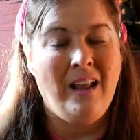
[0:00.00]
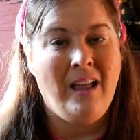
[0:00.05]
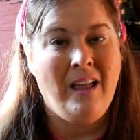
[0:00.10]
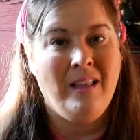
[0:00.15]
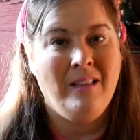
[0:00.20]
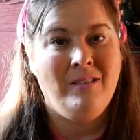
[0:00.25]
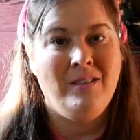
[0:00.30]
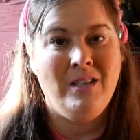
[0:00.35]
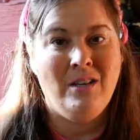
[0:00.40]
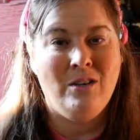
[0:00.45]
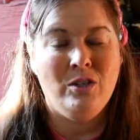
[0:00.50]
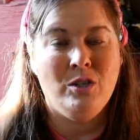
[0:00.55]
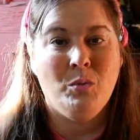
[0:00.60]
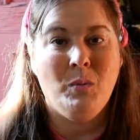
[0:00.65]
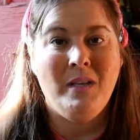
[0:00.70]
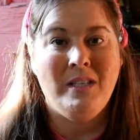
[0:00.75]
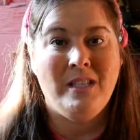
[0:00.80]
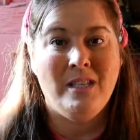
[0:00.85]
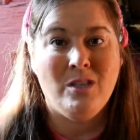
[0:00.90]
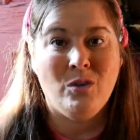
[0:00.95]
a dear
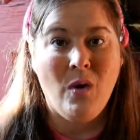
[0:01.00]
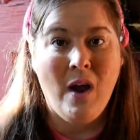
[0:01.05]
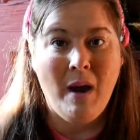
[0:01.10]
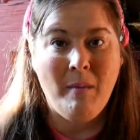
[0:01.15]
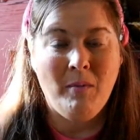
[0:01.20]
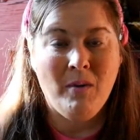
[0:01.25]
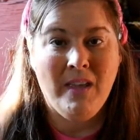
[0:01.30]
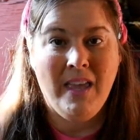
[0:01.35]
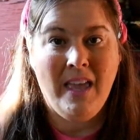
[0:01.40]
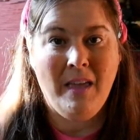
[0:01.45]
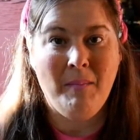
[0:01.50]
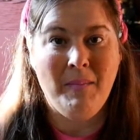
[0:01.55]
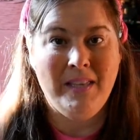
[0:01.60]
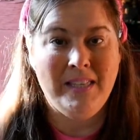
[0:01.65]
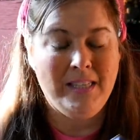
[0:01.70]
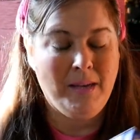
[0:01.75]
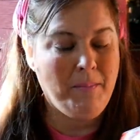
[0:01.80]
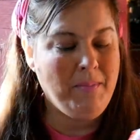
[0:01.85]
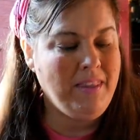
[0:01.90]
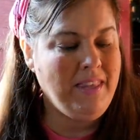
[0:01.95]
sweet subscriber gave me
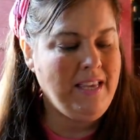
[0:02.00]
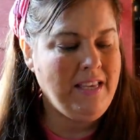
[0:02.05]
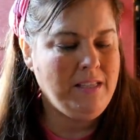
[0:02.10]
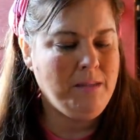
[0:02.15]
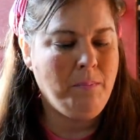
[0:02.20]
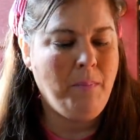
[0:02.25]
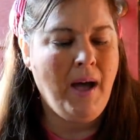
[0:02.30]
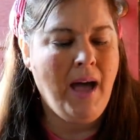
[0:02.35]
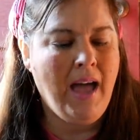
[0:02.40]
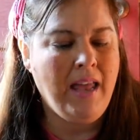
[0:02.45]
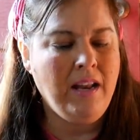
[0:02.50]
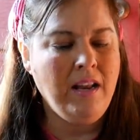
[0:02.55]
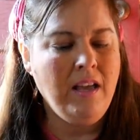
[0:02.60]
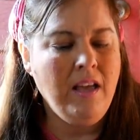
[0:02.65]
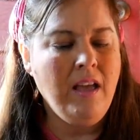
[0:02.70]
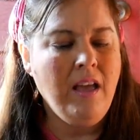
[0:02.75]
some of these, but